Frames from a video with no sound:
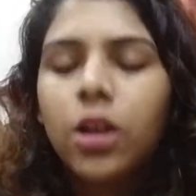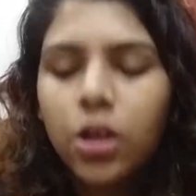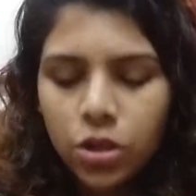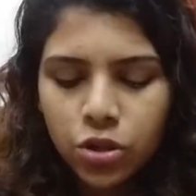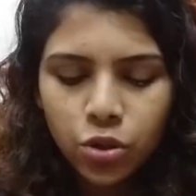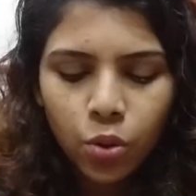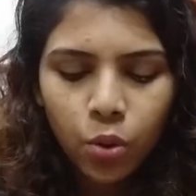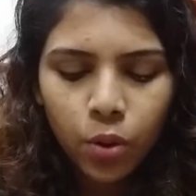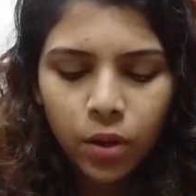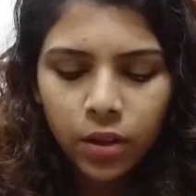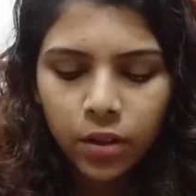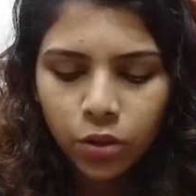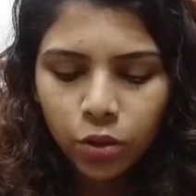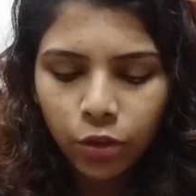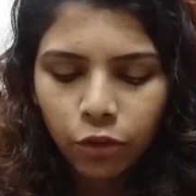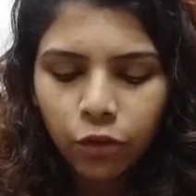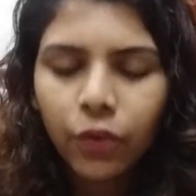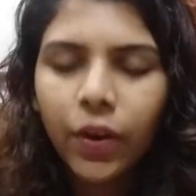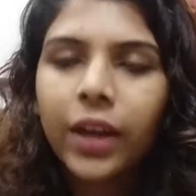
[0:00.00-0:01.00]
So
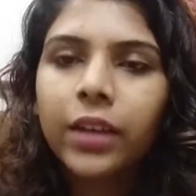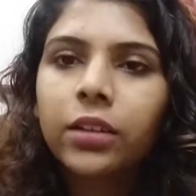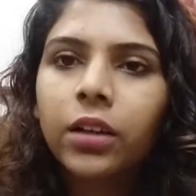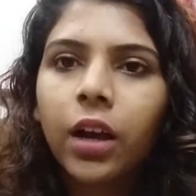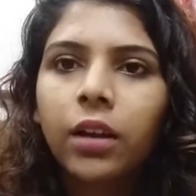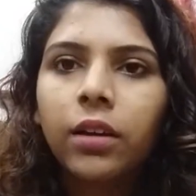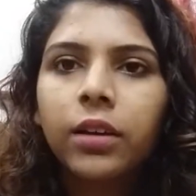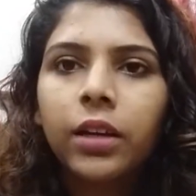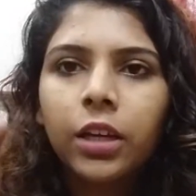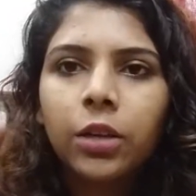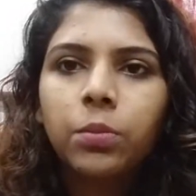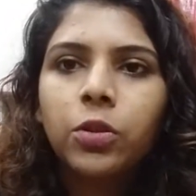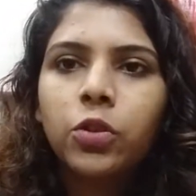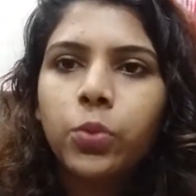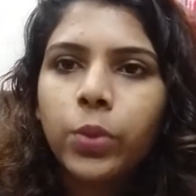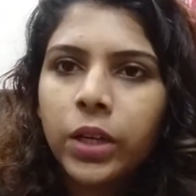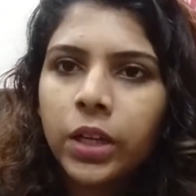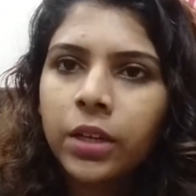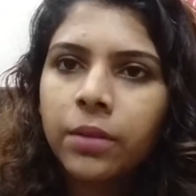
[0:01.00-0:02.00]
you have to find a color in
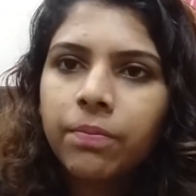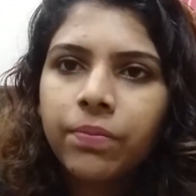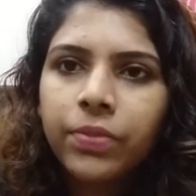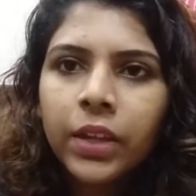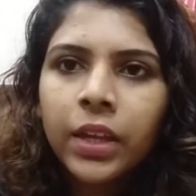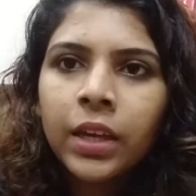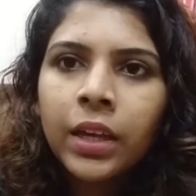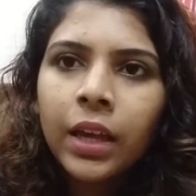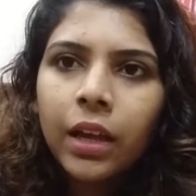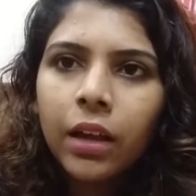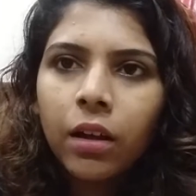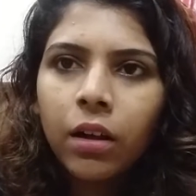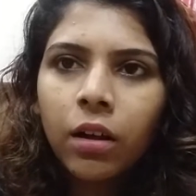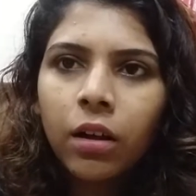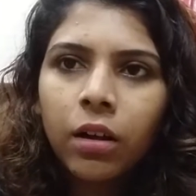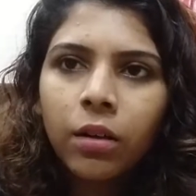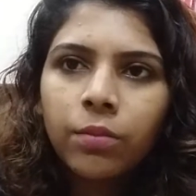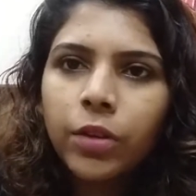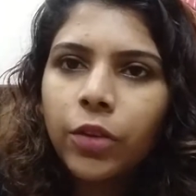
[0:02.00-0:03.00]
between
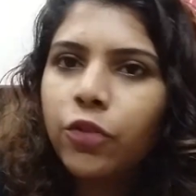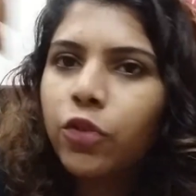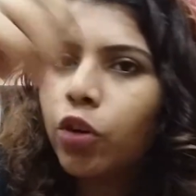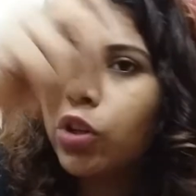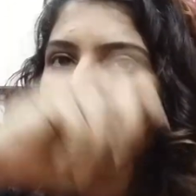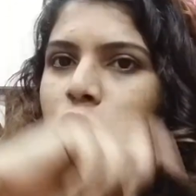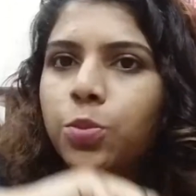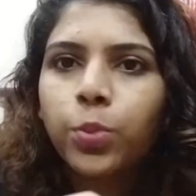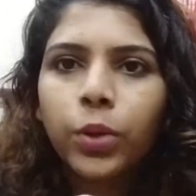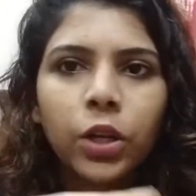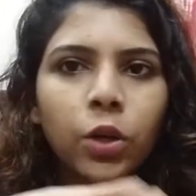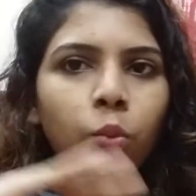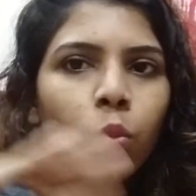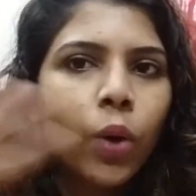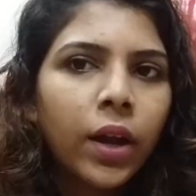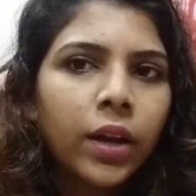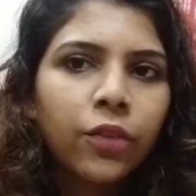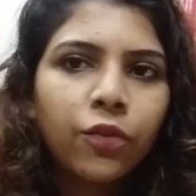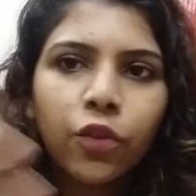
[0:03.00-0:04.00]
if you're just putting
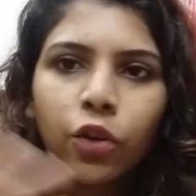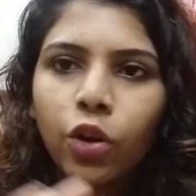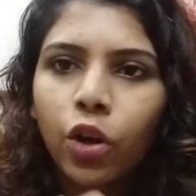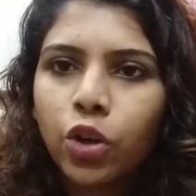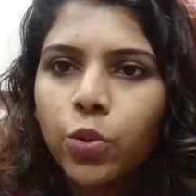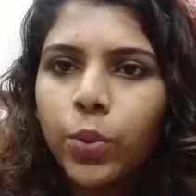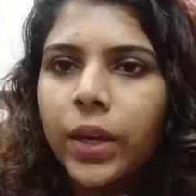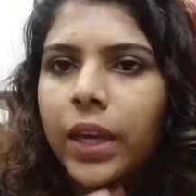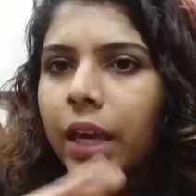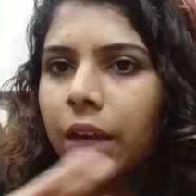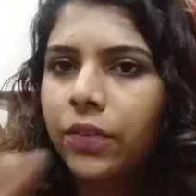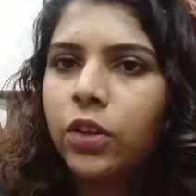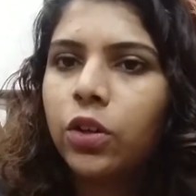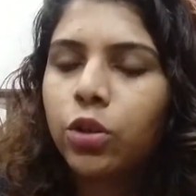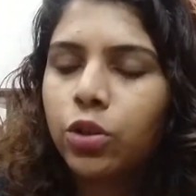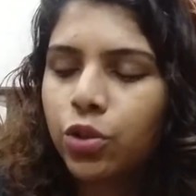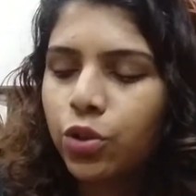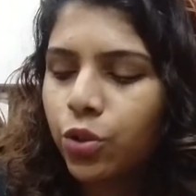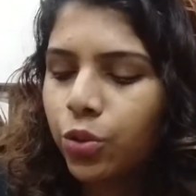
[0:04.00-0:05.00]
one, if you're not doing heavy
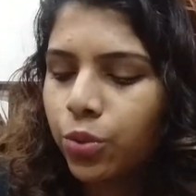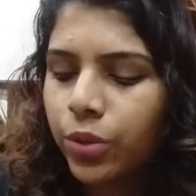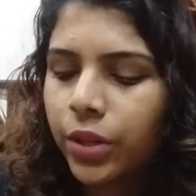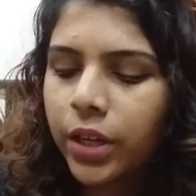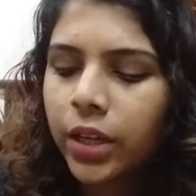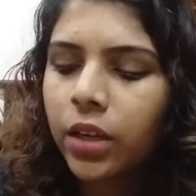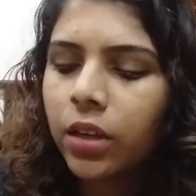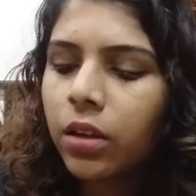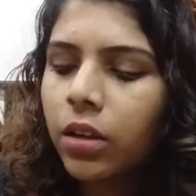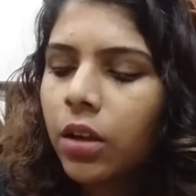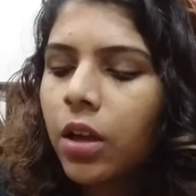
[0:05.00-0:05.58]
contouring.